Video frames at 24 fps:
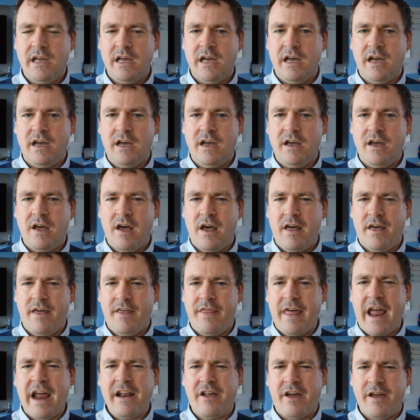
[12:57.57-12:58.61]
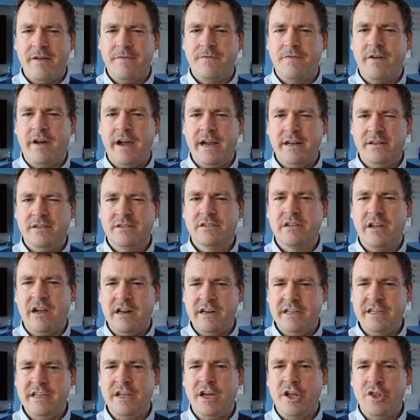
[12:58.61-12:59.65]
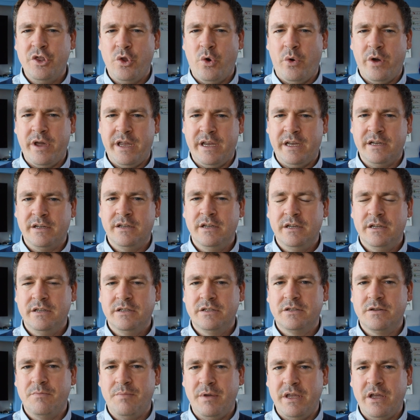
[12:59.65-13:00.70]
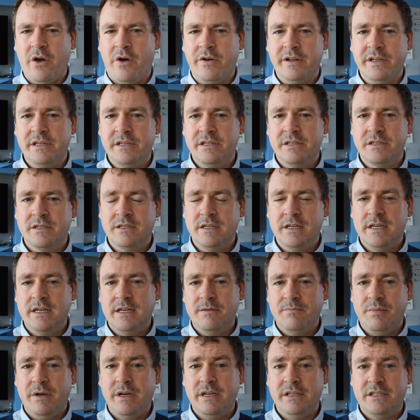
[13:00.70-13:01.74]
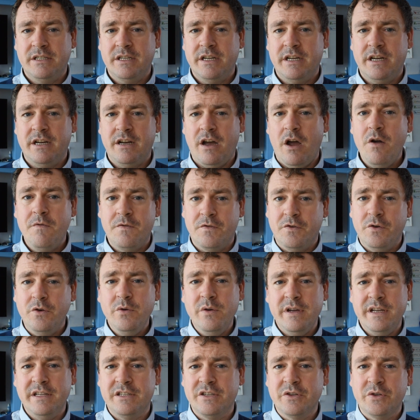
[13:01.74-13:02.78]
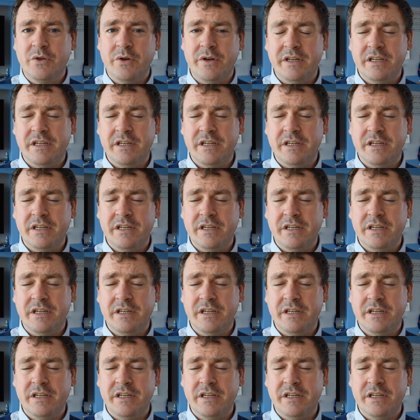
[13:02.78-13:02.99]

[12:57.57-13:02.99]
That I find slightly annoying, to be honest. But overall, it's a good